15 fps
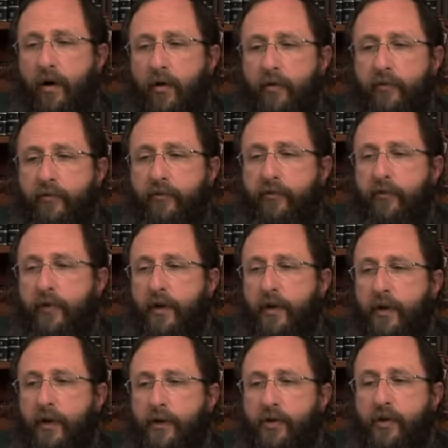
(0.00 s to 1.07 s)
of
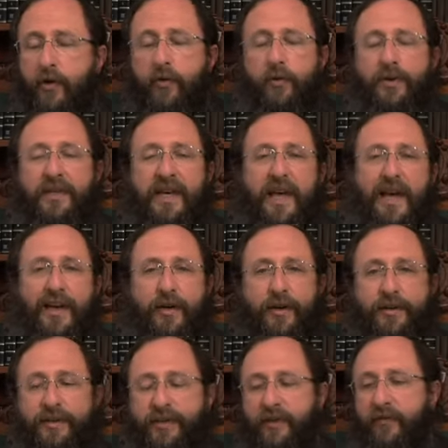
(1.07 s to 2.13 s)
total
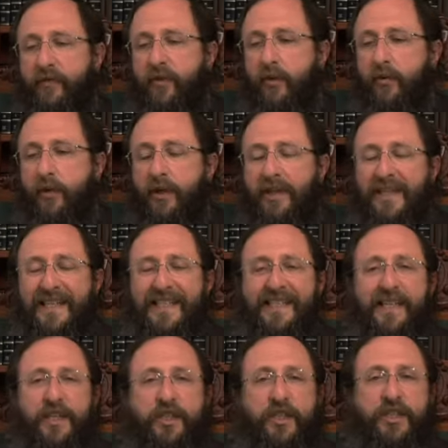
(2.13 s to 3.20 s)
chaos, of total
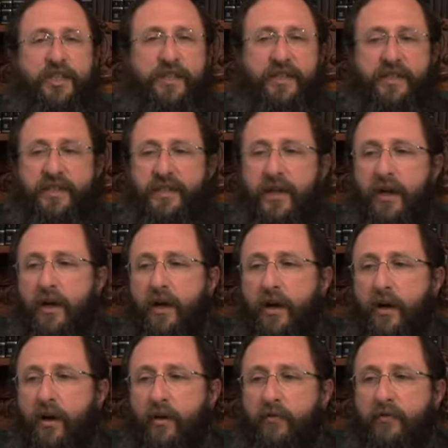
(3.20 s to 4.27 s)
licentiousness,
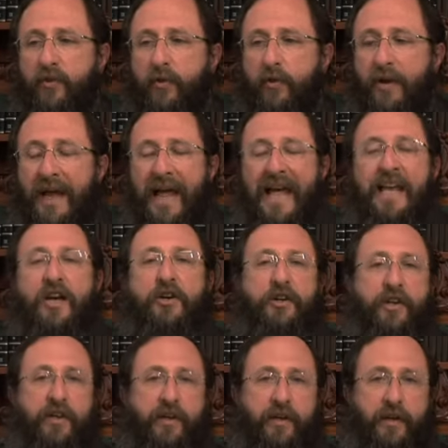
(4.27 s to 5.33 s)
of total
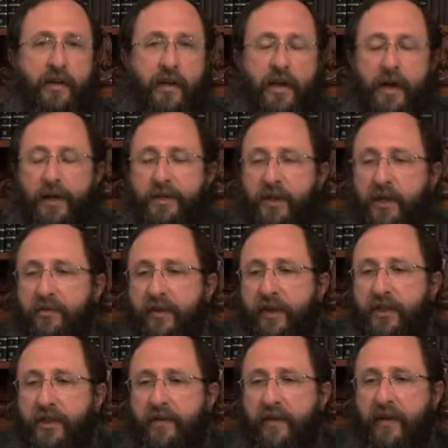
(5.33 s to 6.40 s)
anarchy, a
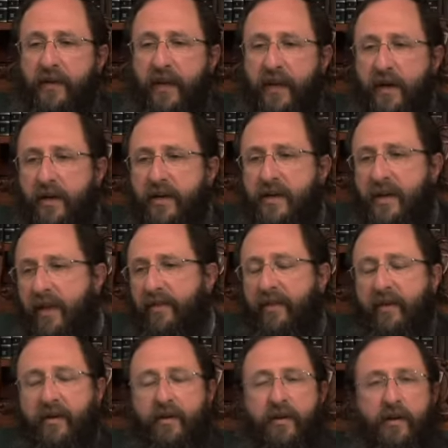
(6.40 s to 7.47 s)
generation that cared
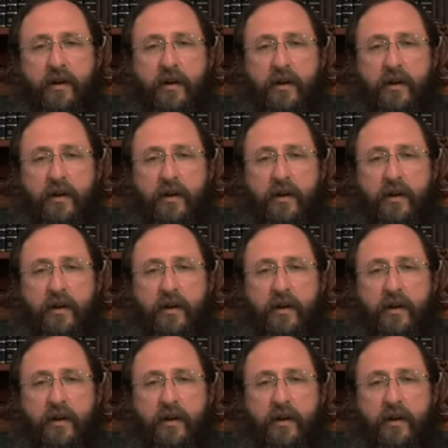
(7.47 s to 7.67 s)
nothing